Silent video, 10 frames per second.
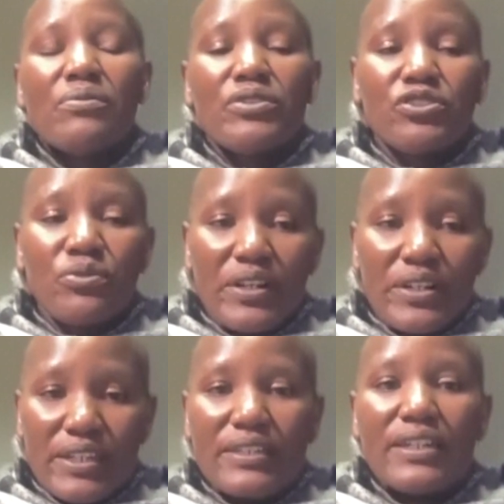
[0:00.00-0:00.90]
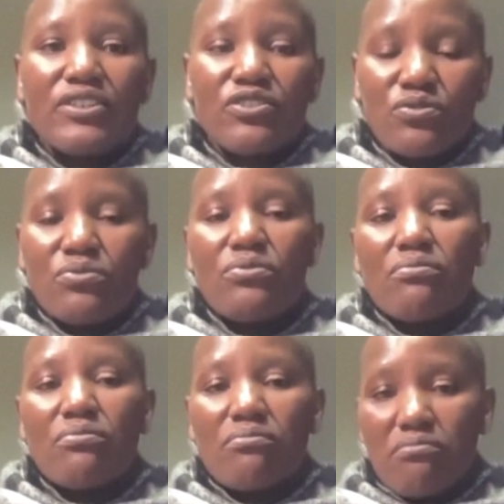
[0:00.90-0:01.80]
which were dated to
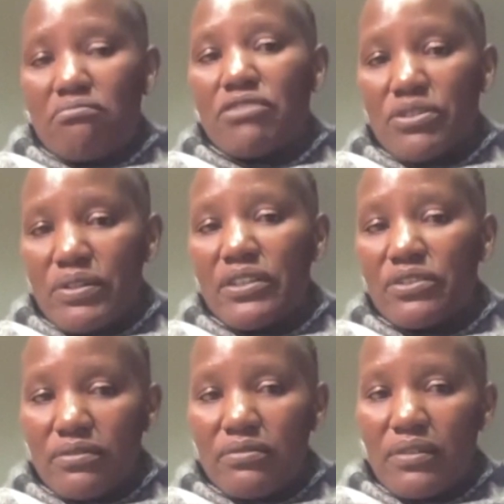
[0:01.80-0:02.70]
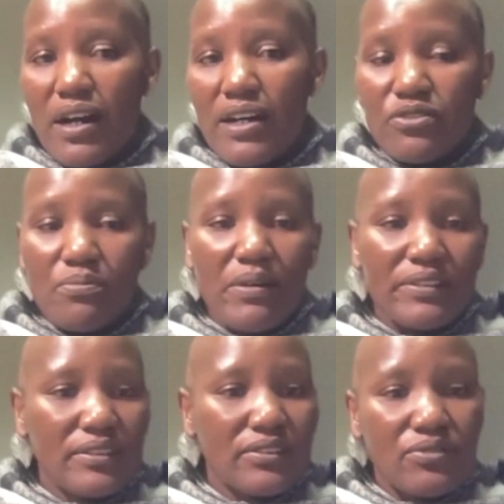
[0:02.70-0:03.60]
between 2.6 to
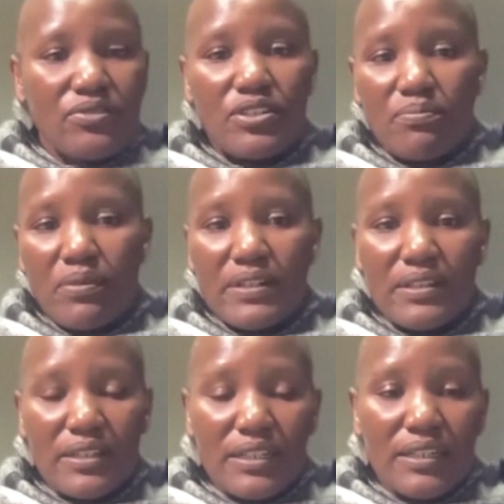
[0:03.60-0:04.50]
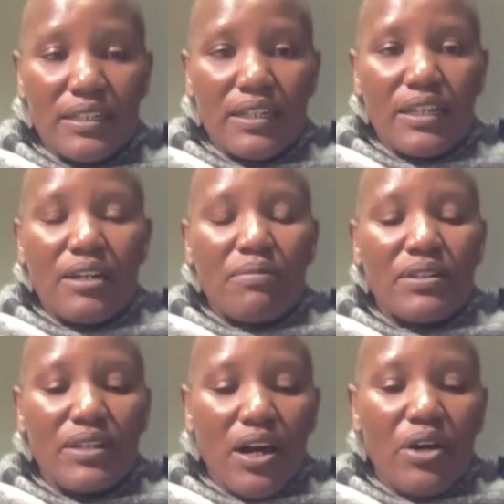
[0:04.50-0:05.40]
3.3,
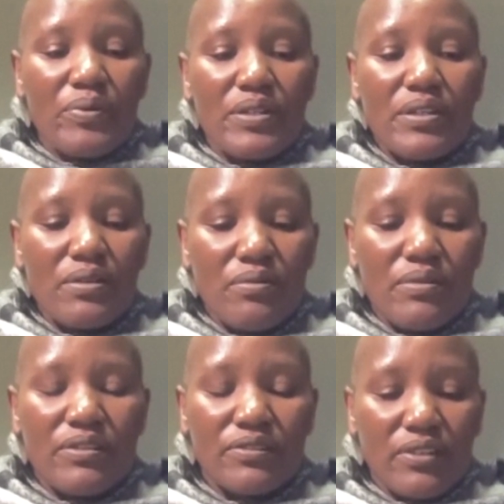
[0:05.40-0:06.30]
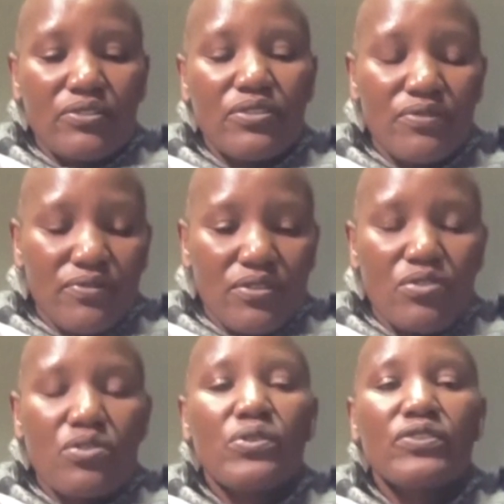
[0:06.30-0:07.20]
but now we sort of
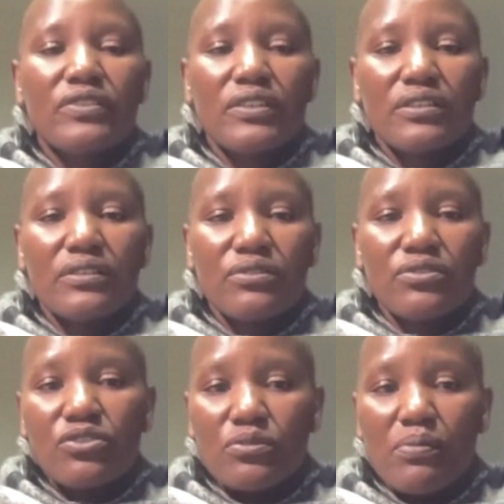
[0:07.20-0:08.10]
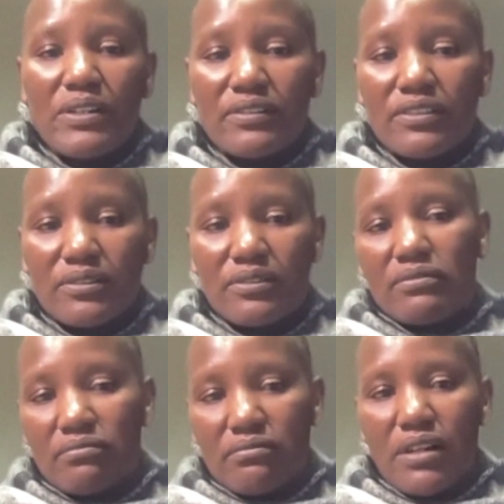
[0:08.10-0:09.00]
close in to 2.6
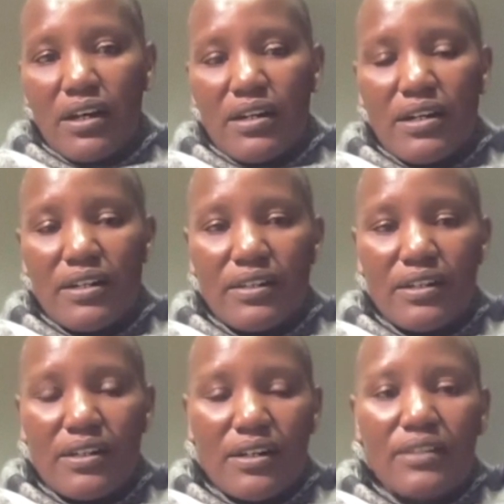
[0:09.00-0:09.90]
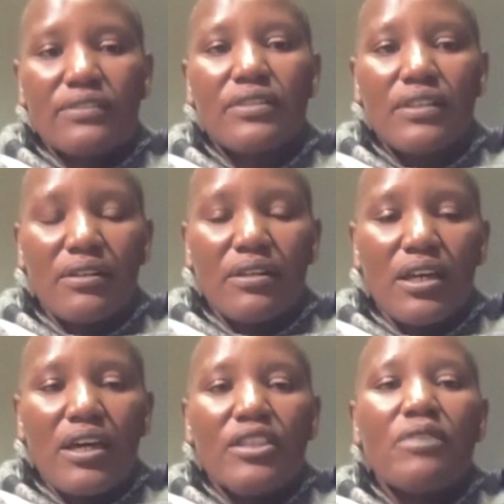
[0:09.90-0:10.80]
as the
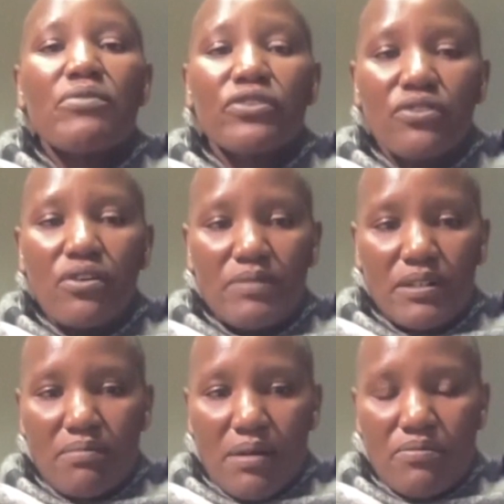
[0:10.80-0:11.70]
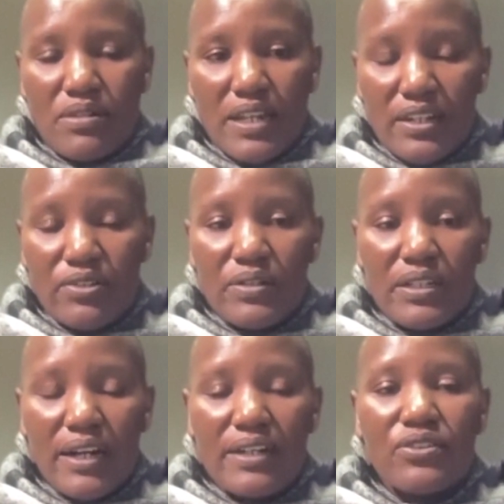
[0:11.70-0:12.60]
most optimum date we
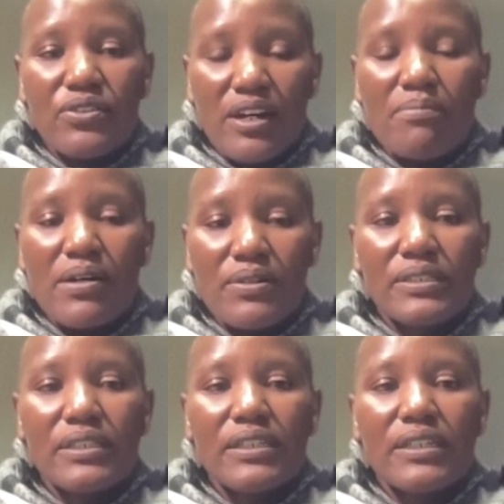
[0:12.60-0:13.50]
can talk about,